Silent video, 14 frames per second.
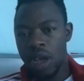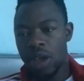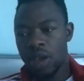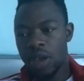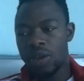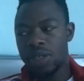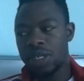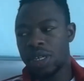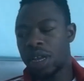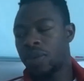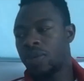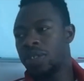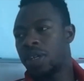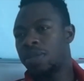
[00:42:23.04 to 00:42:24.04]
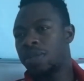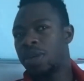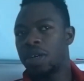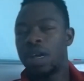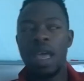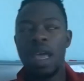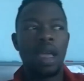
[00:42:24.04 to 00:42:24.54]
You know, it's like when somebody
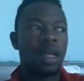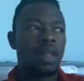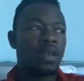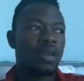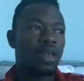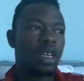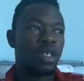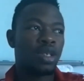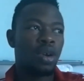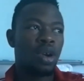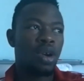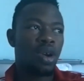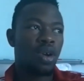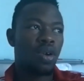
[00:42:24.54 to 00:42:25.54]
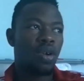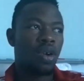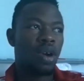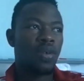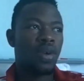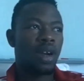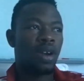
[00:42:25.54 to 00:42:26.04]
comes, hey, do you guys do logo?
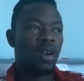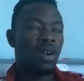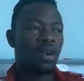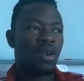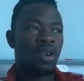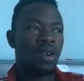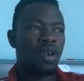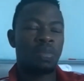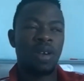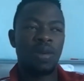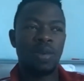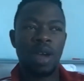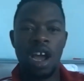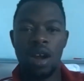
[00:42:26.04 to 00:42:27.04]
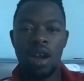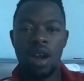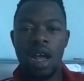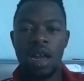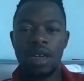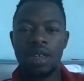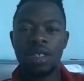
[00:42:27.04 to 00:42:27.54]
I want a logo, maybe a hundred
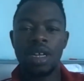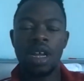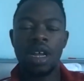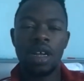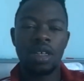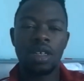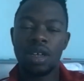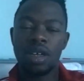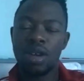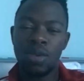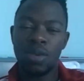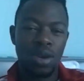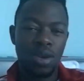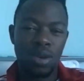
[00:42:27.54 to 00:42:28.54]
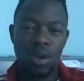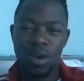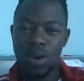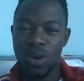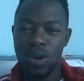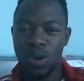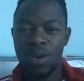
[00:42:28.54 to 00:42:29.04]
dollars. Like, no, we don't do
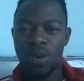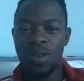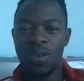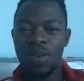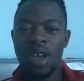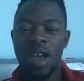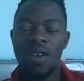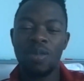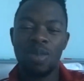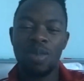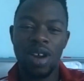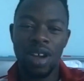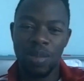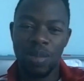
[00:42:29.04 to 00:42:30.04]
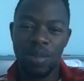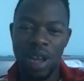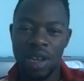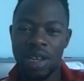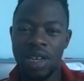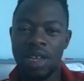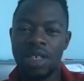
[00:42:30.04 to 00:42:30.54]
logo. We have a branding
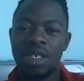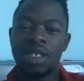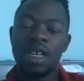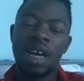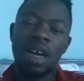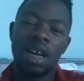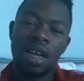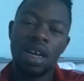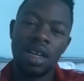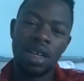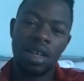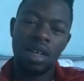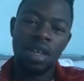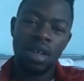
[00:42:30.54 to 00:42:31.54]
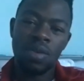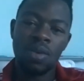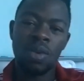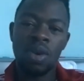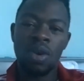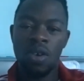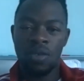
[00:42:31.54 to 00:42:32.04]
package that
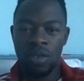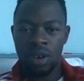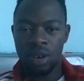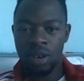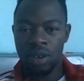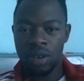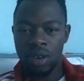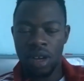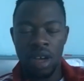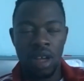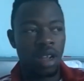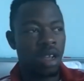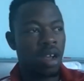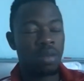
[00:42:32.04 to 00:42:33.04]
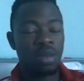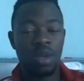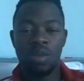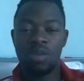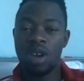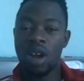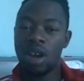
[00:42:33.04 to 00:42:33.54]
we offer you, and it comes
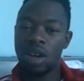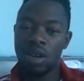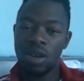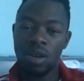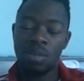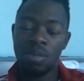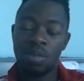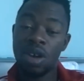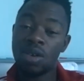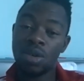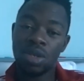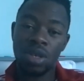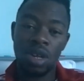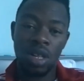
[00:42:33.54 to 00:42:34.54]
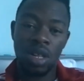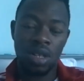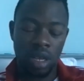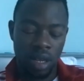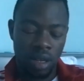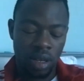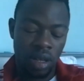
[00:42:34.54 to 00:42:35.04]
with branding, brand
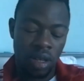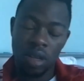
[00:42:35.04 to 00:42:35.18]
consulting,